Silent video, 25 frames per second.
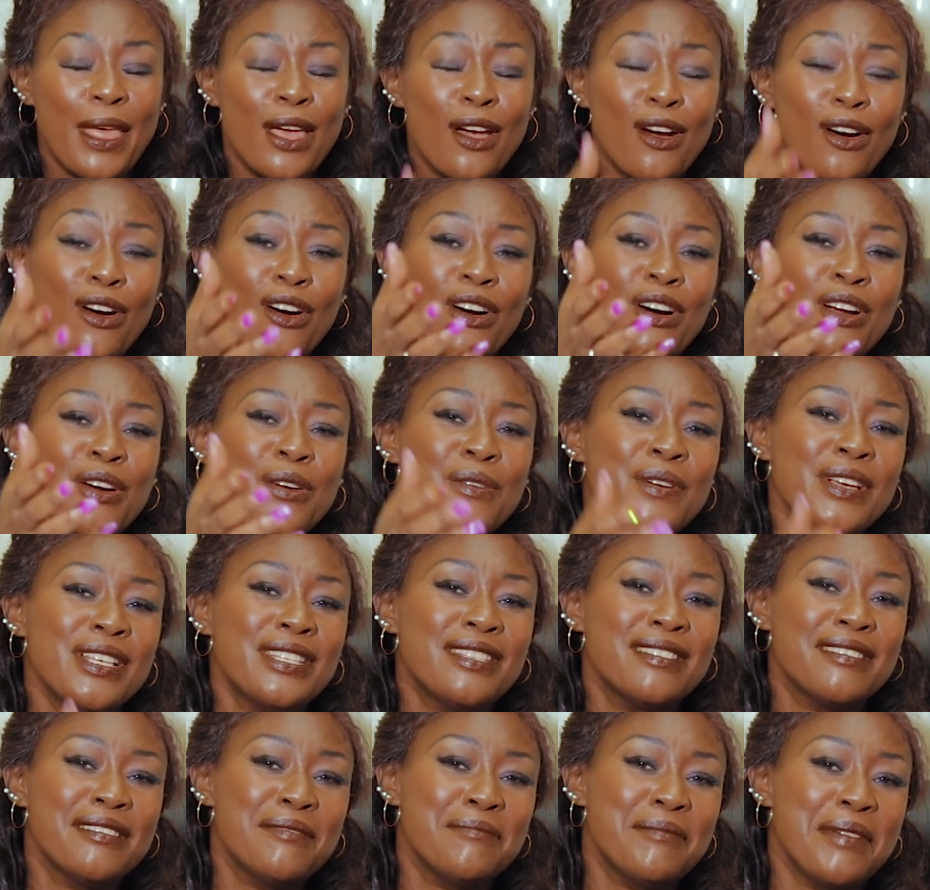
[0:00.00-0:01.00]
Always
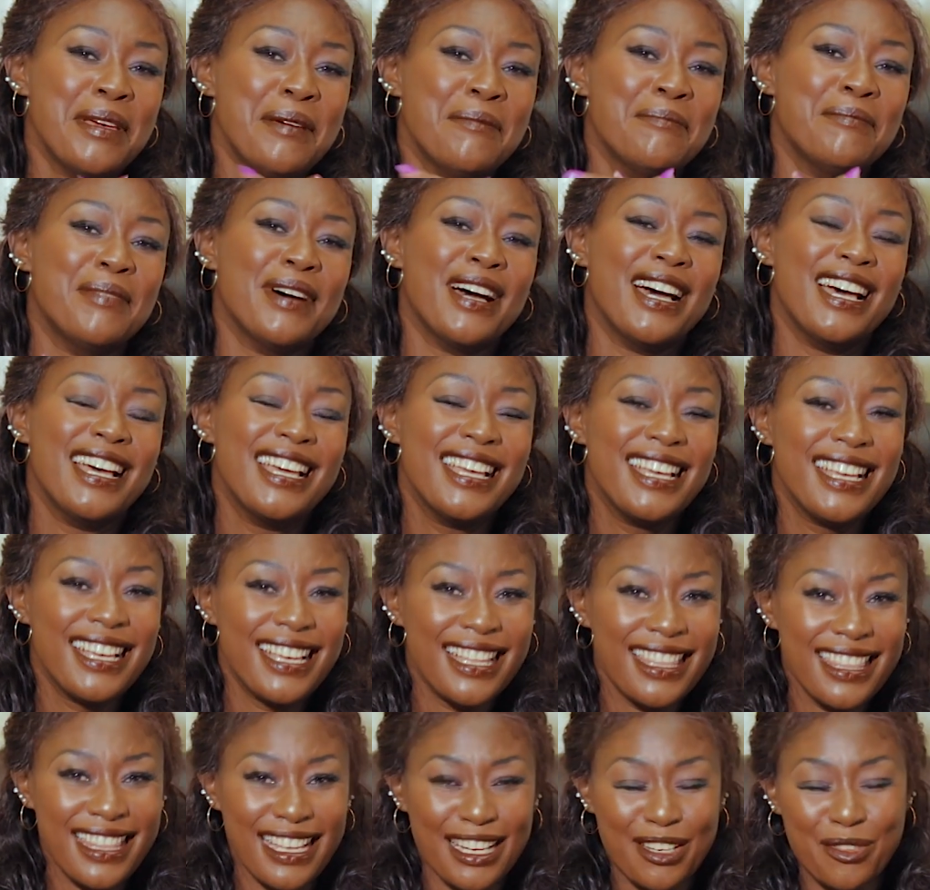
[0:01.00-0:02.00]
remember
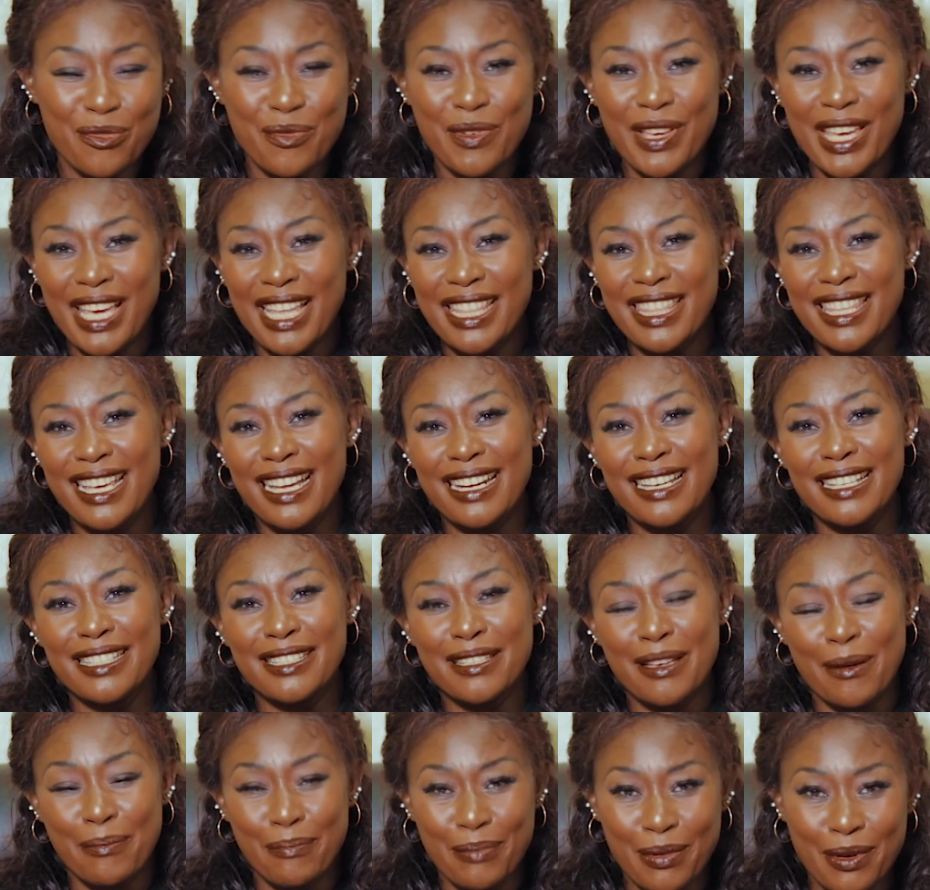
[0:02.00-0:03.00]
that where there is
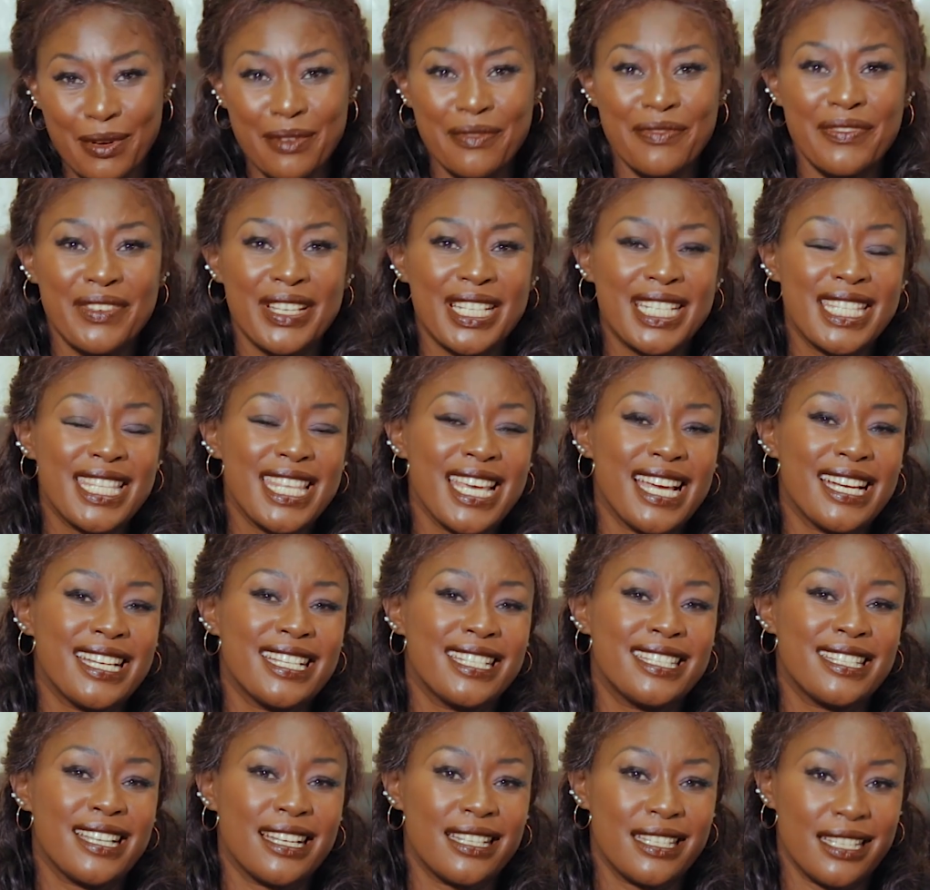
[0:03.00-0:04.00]
a prophet, there is
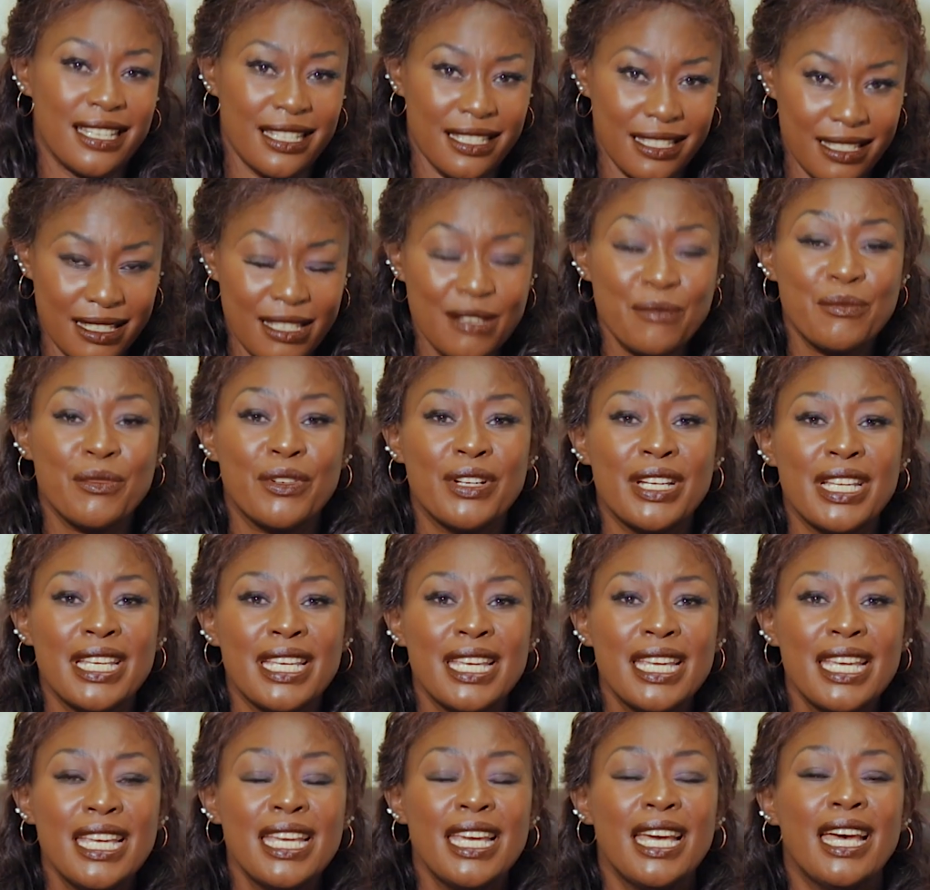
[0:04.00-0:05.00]
a testimony,
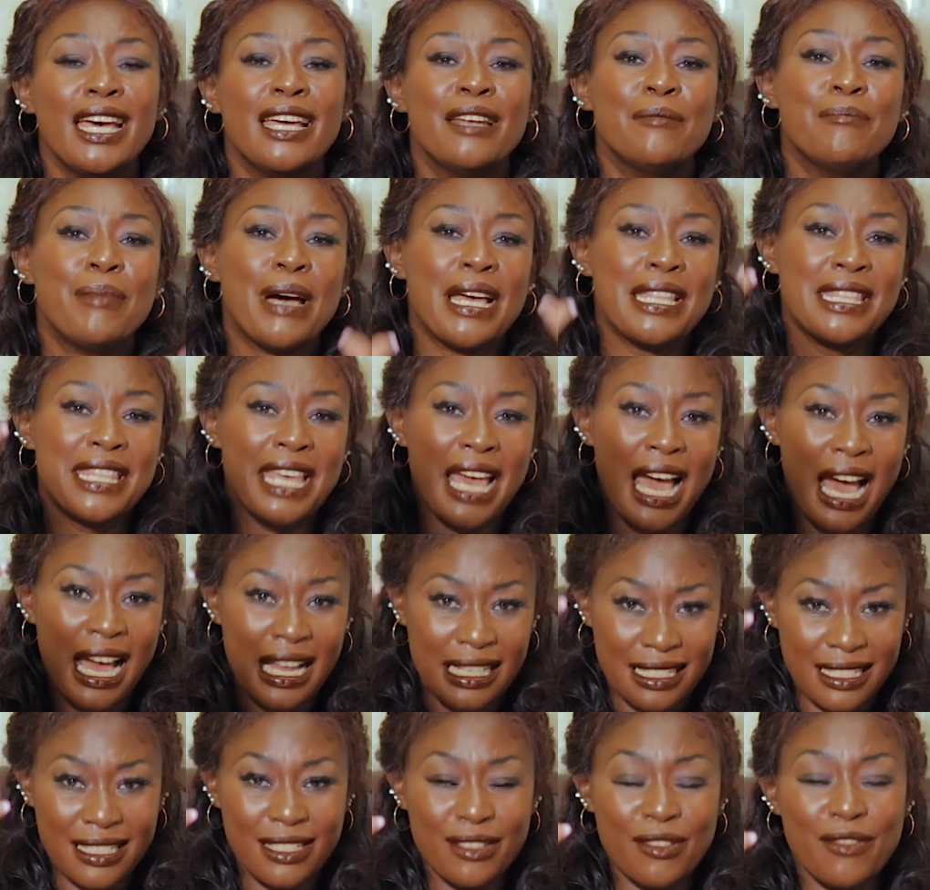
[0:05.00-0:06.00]
and by the
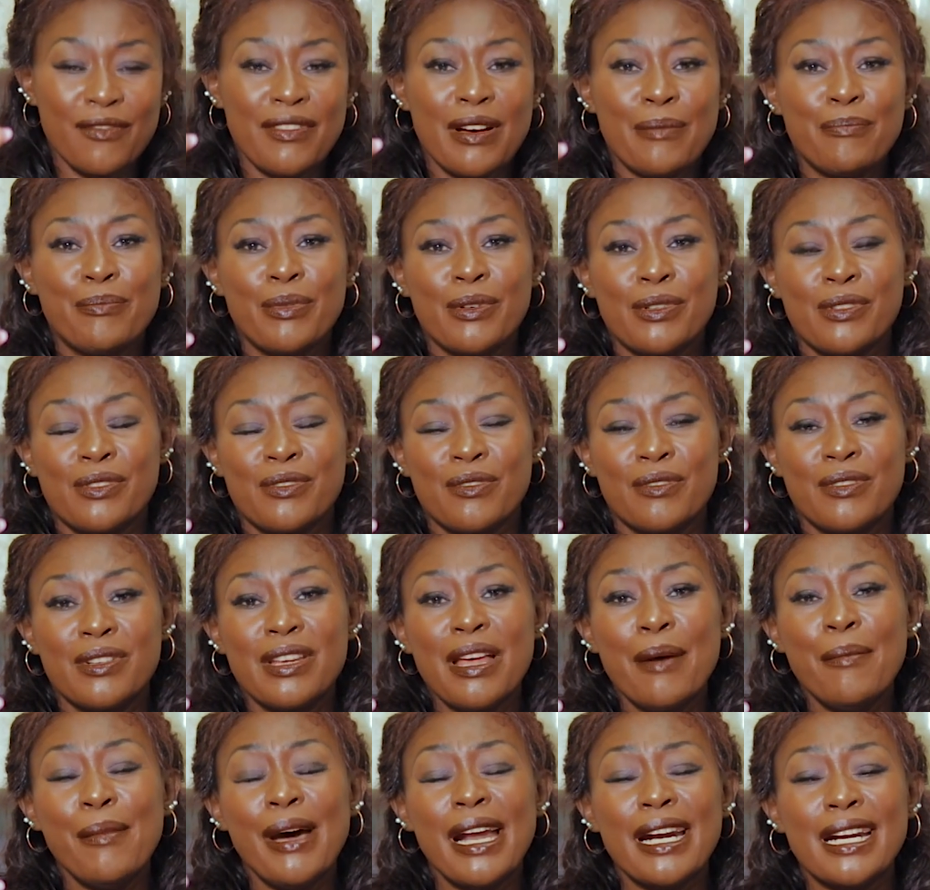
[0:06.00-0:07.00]
hands of Apostle
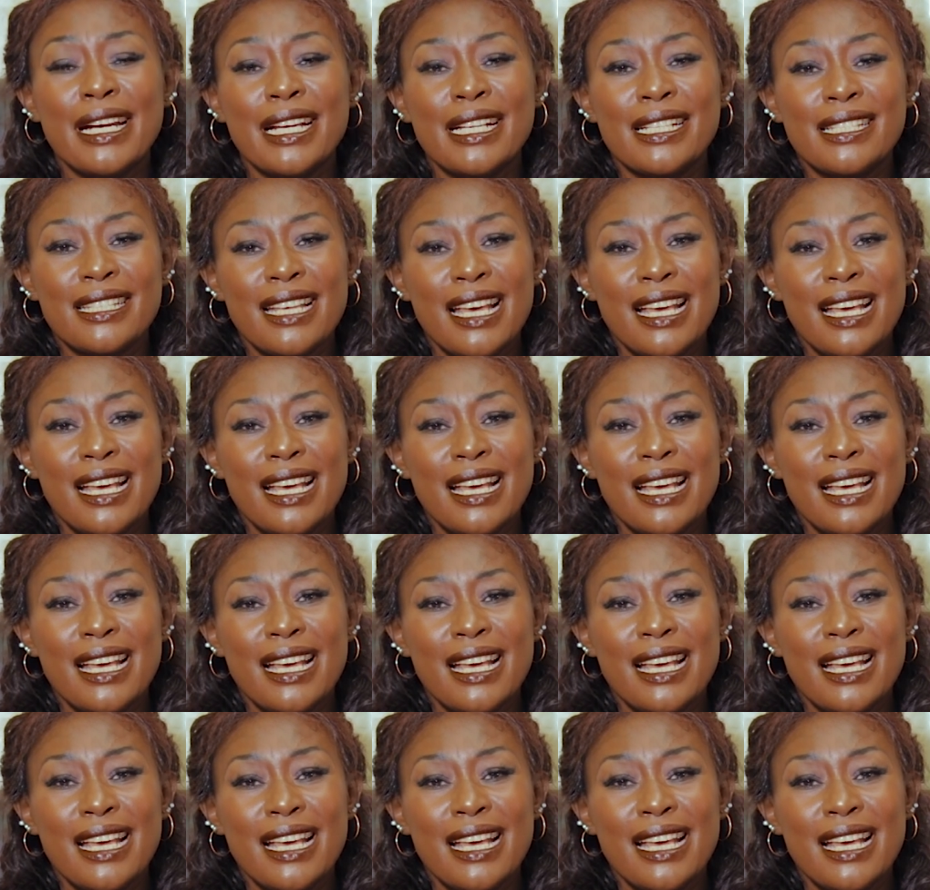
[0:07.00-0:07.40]
Damaris,